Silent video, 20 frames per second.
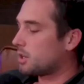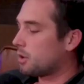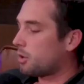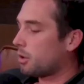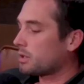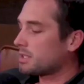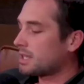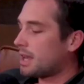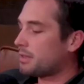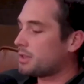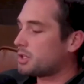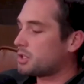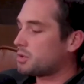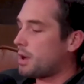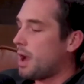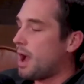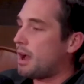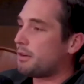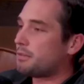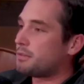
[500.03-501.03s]
close out the
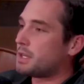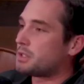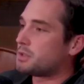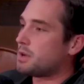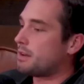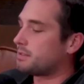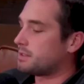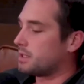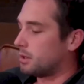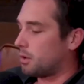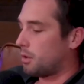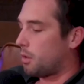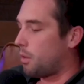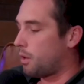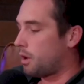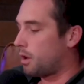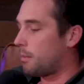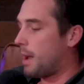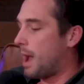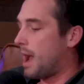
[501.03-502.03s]
draft, they drafted a
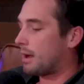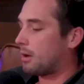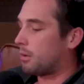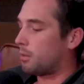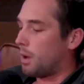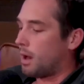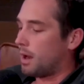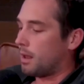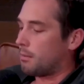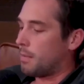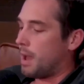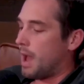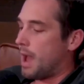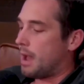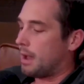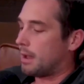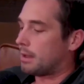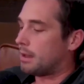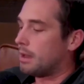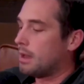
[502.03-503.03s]
cornerback, a running
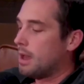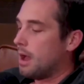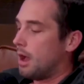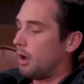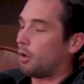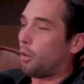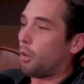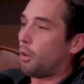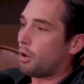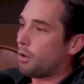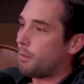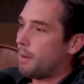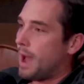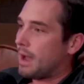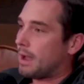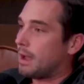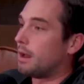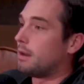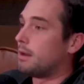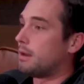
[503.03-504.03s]
back, a
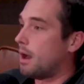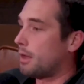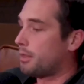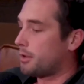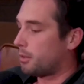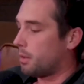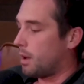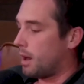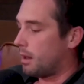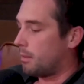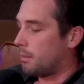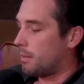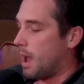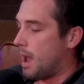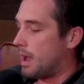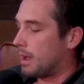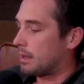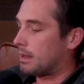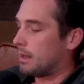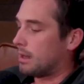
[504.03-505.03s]
quarterback, another running
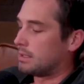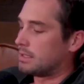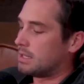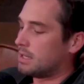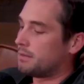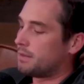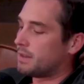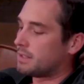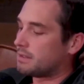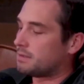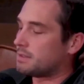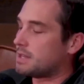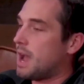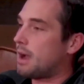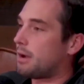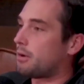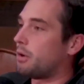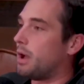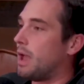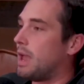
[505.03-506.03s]
back, a defensive
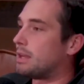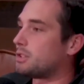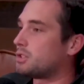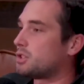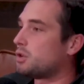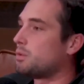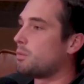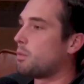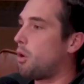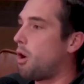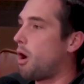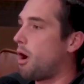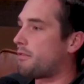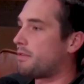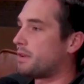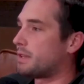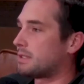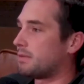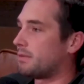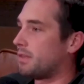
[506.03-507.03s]
tackle, and 2 more
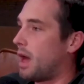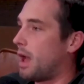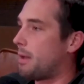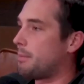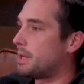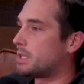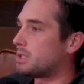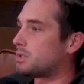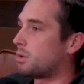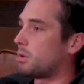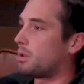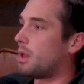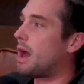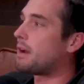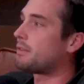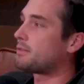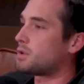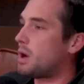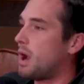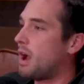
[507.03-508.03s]
offensive linemen. So a
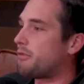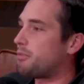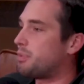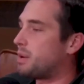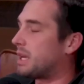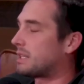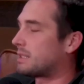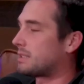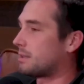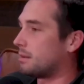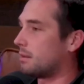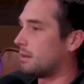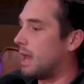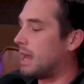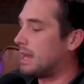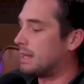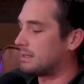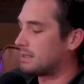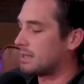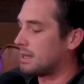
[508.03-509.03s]
lot of draft picks
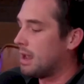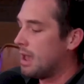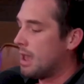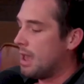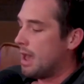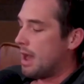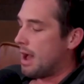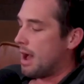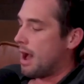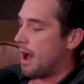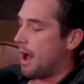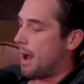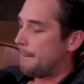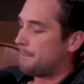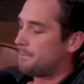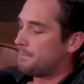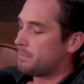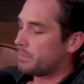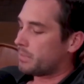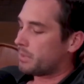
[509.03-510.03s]
late.
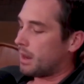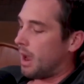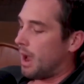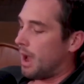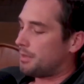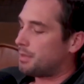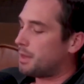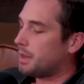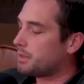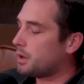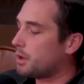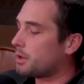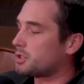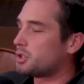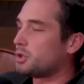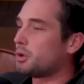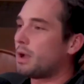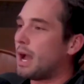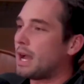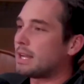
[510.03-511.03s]
I think there are
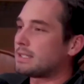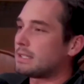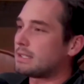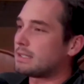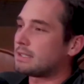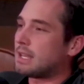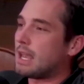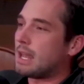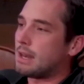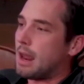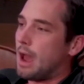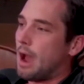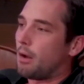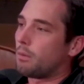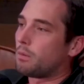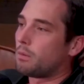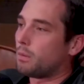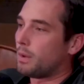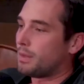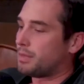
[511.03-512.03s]
2 guys that stand
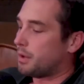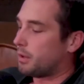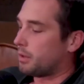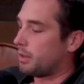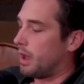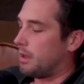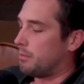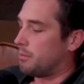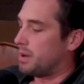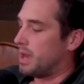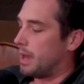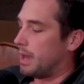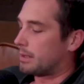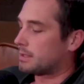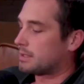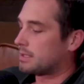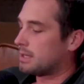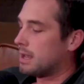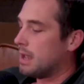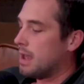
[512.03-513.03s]
out with their late
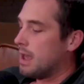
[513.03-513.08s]
picks.